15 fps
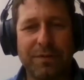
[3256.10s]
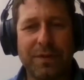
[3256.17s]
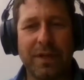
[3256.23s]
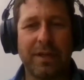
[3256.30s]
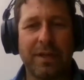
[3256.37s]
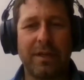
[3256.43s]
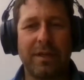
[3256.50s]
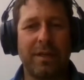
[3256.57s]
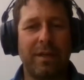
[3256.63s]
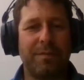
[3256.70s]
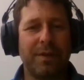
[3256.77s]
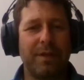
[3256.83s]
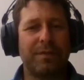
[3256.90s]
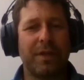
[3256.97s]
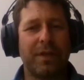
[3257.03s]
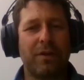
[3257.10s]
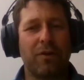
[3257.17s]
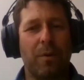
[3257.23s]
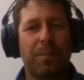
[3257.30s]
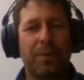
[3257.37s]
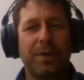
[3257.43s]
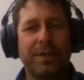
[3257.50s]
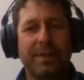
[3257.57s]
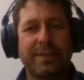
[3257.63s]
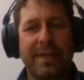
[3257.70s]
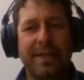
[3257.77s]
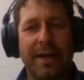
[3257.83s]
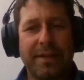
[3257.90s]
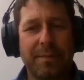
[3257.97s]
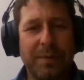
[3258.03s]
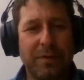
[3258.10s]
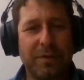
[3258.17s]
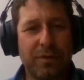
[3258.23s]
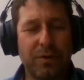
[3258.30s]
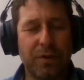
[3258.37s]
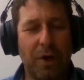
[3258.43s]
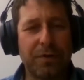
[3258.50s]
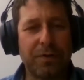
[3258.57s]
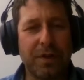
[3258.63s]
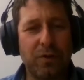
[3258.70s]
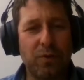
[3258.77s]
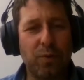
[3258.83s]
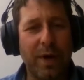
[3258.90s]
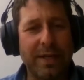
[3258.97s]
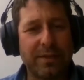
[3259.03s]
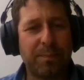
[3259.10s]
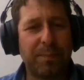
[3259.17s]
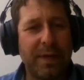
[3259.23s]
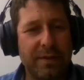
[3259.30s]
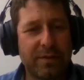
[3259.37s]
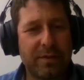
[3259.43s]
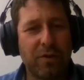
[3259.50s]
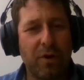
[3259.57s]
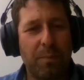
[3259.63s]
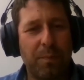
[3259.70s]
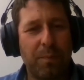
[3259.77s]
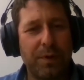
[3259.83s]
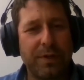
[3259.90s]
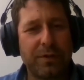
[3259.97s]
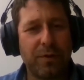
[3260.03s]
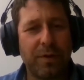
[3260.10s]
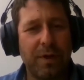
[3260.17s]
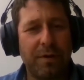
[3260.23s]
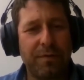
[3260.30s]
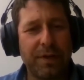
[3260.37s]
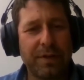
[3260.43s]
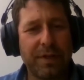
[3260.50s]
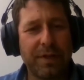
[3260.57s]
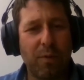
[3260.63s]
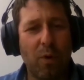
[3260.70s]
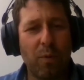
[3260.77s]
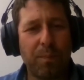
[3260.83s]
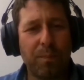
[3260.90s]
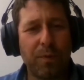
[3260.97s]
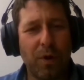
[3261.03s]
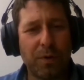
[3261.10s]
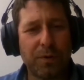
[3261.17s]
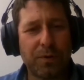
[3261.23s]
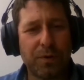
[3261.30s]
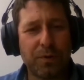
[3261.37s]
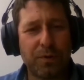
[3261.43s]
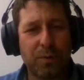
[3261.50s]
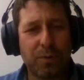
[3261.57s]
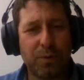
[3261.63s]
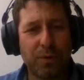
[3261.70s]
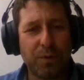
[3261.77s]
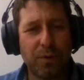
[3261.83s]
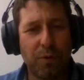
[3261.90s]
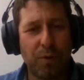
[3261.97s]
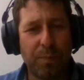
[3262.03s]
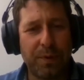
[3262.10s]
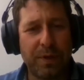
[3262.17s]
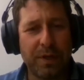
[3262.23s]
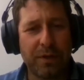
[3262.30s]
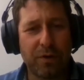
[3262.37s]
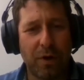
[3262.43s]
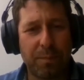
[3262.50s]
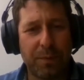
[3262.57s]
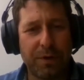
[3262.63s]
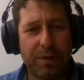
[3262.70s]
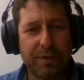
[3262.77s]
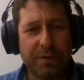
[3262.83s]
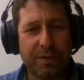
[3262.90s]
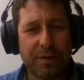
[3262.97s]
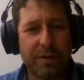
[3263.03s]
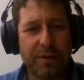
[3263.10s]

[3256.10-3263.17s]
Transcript: the even if the company, the startup, is not a US based company, so I think they are open also to European companies.